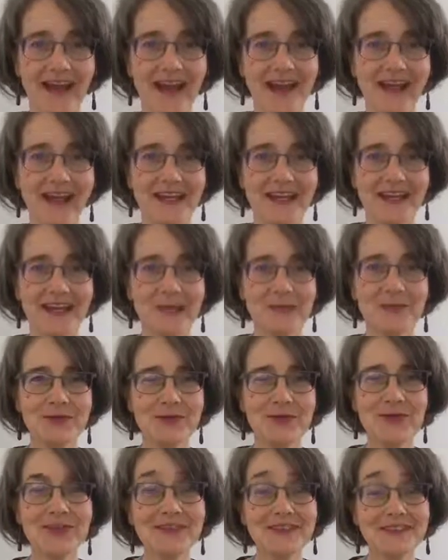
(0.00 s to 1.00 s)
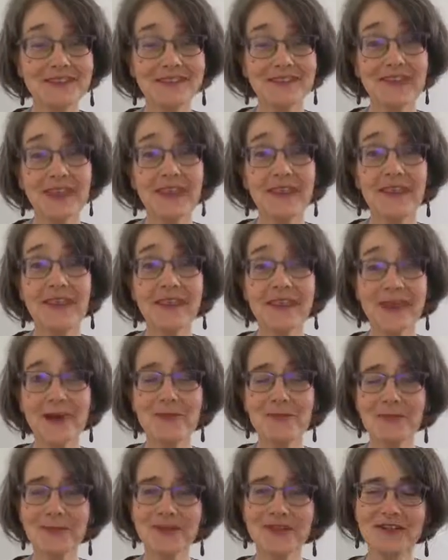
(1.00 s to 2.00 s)
and help you understand their
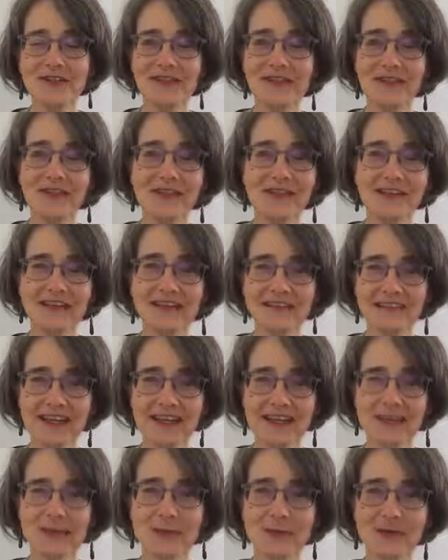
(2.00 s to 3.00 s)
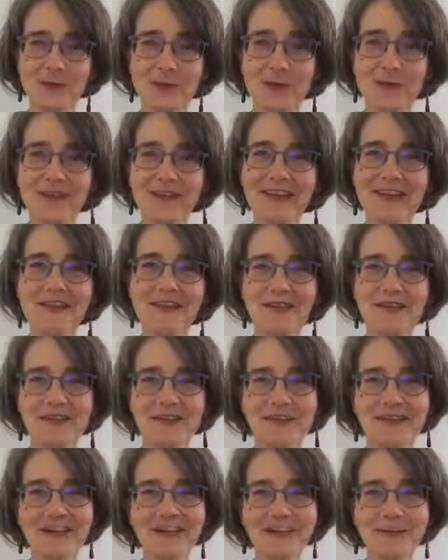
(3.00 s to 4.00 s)
point of view, their take on it, what they're
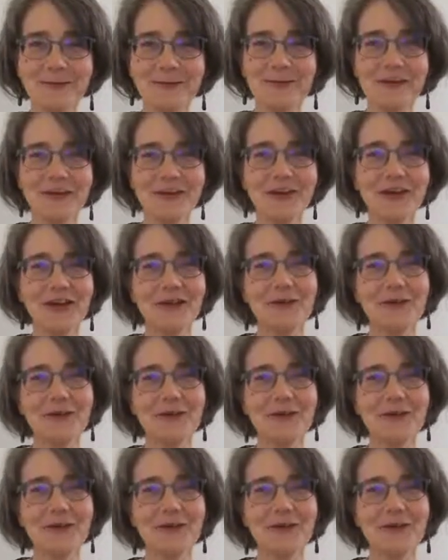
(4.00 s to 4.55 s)
feeling, what's